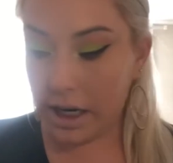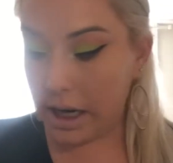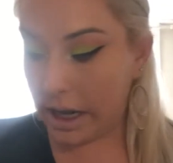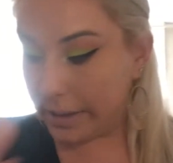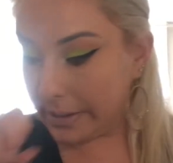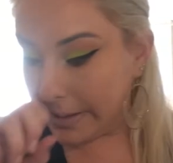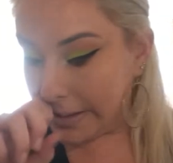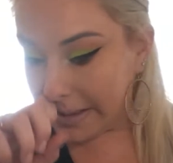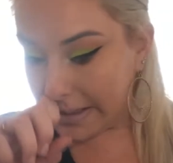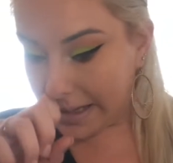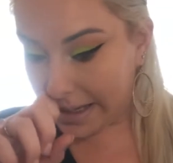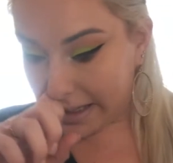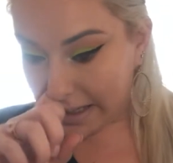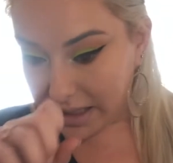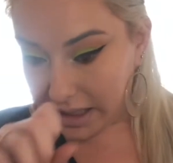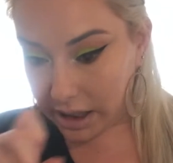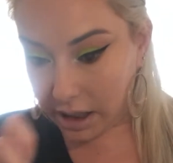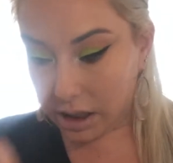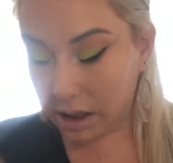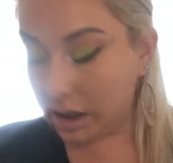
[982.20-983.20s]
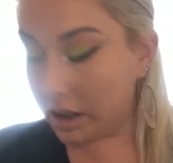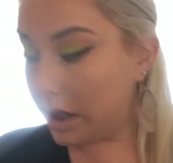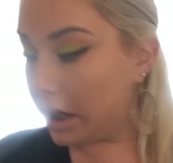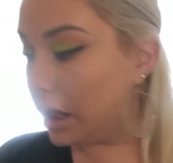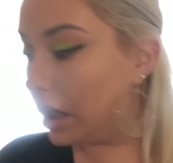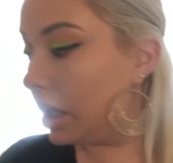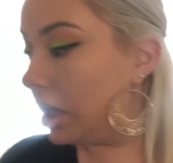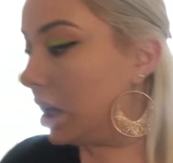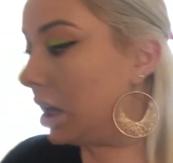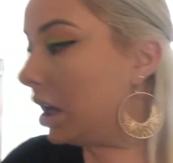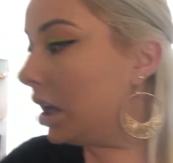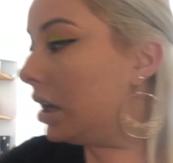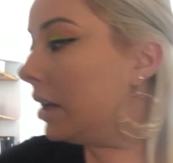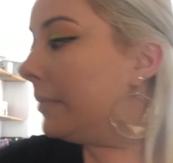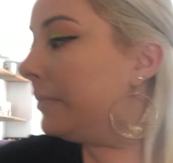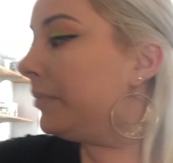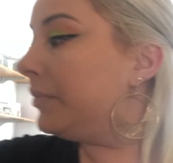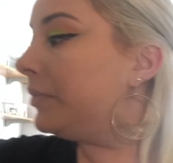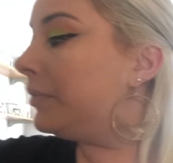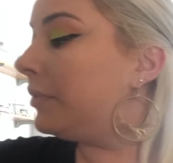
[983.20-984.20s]
Now let's get a little
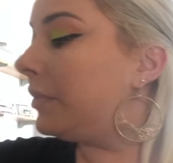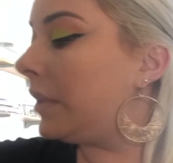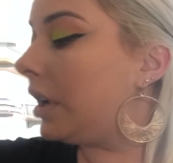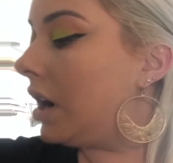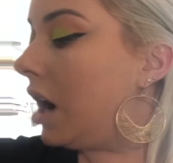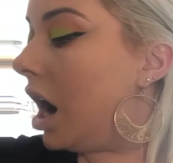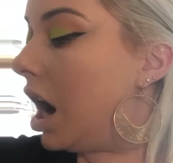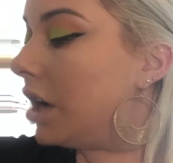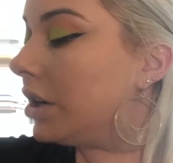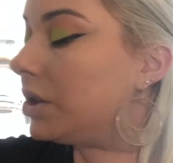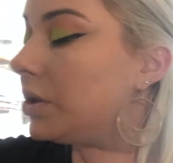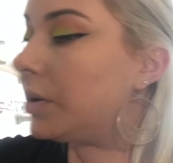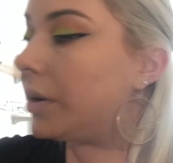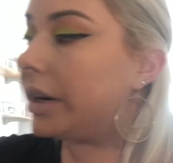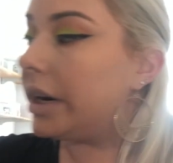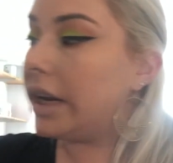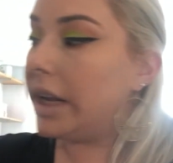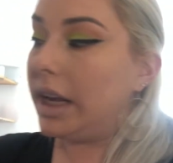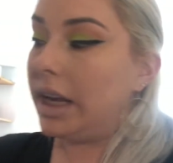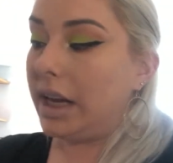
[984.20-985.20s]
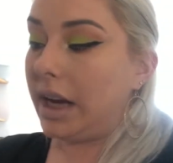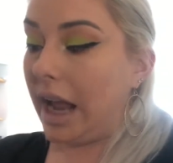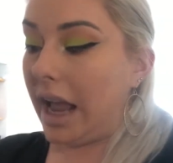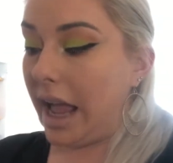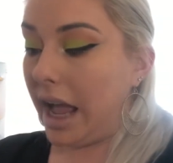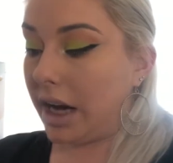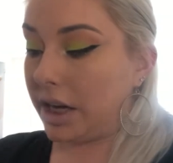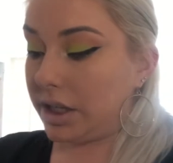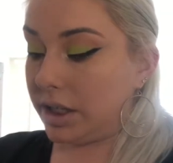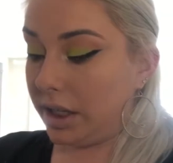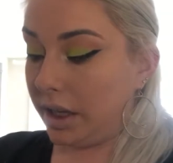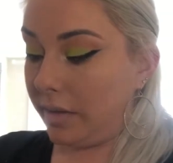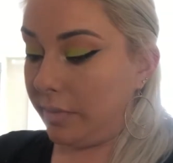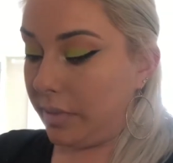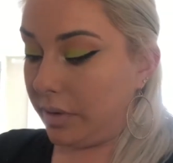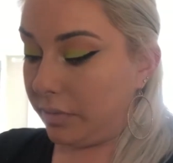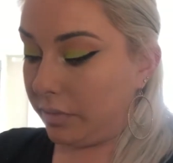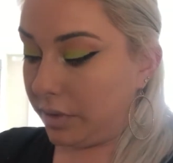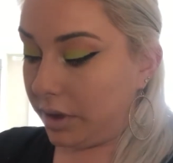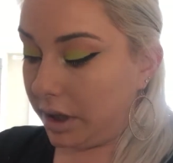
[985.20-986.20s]
contouring in. I actually
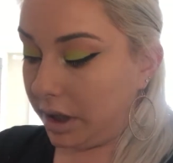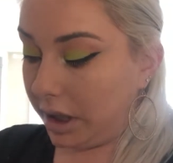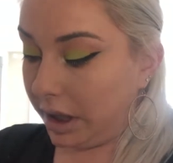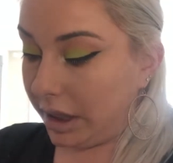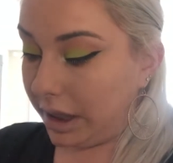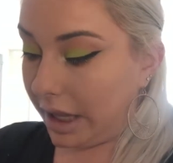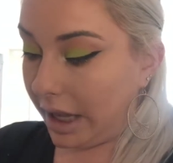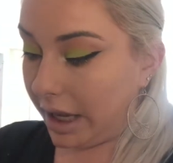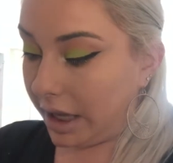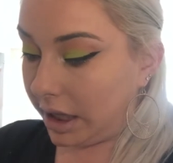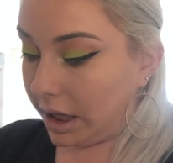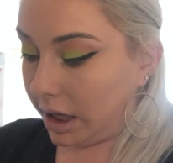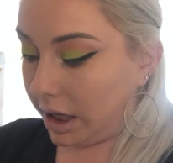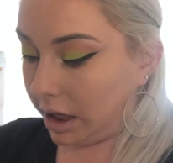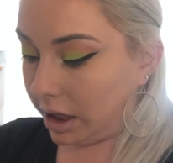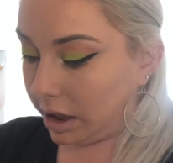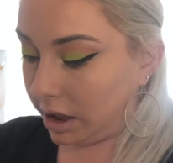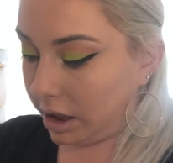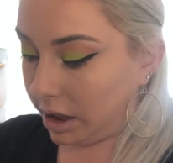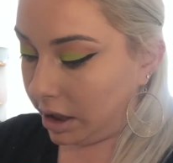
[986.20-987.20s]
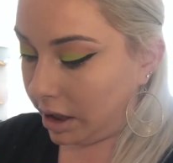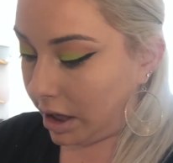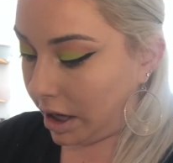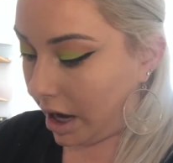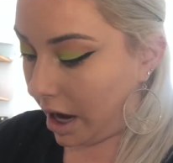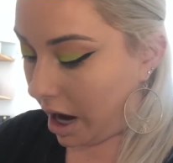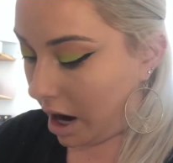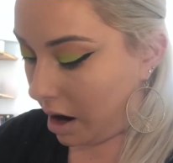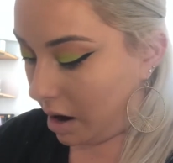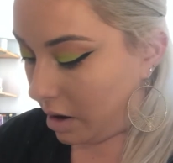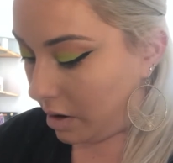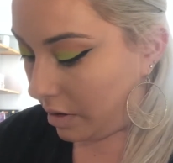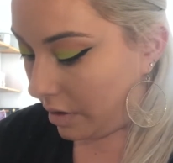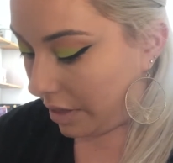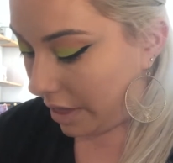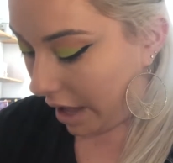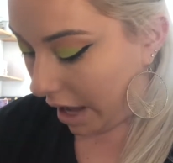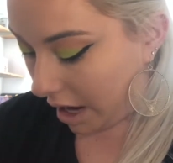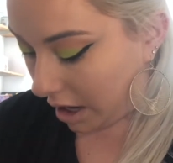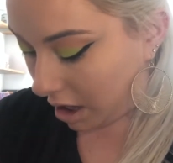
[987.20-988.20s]
have been really liking how
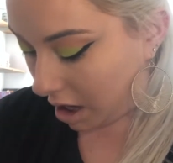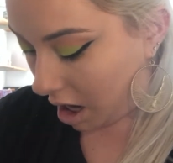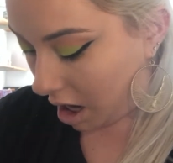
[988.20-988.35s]
that